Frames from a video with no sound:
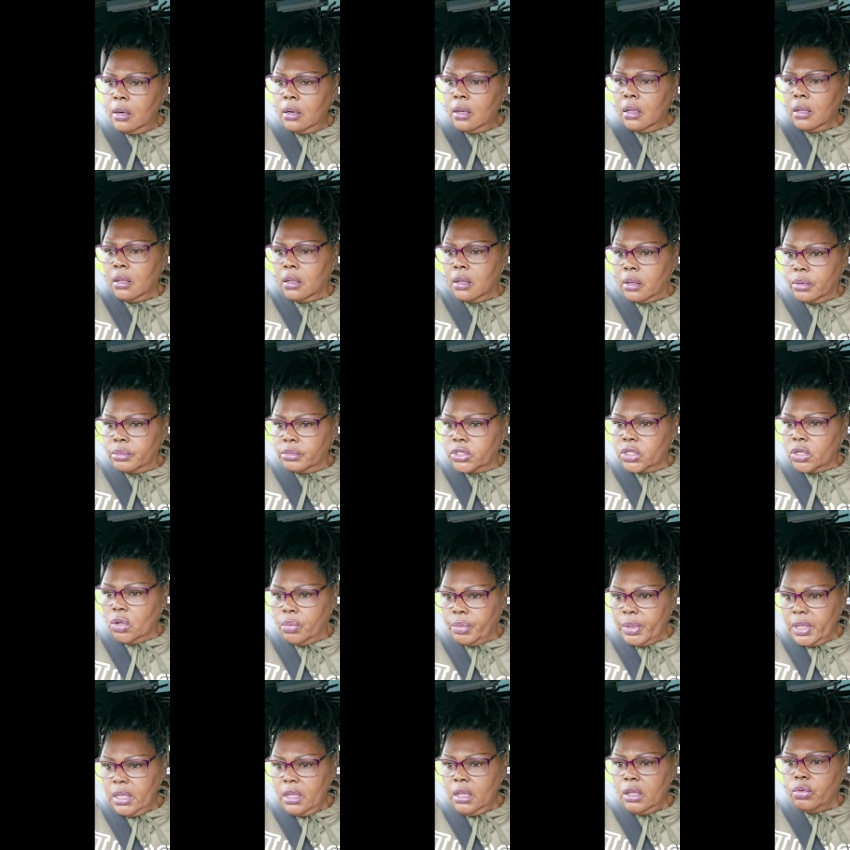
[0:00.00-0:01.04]
Um, so,
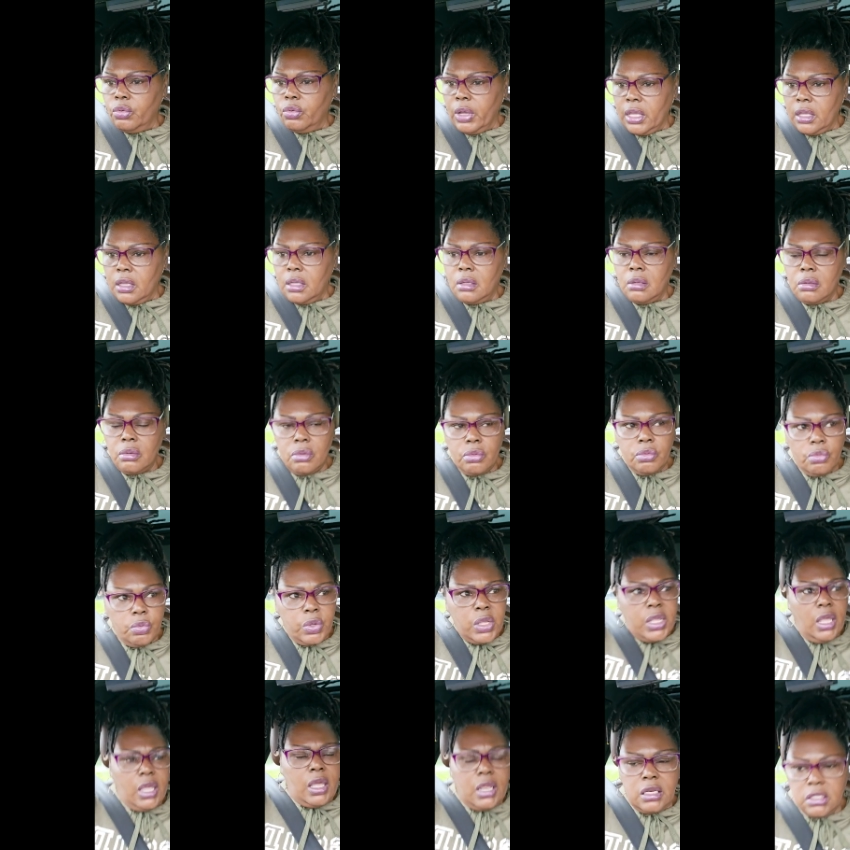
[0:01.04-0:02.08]
but anyway, we
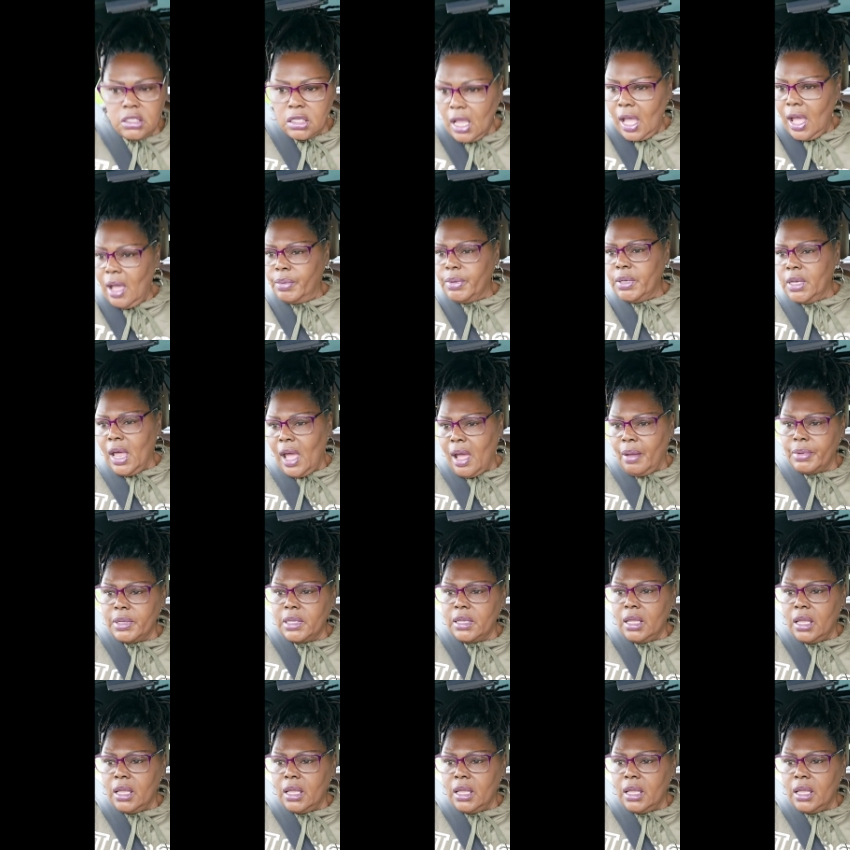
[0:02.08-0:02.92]
headed to Hobby Lobby,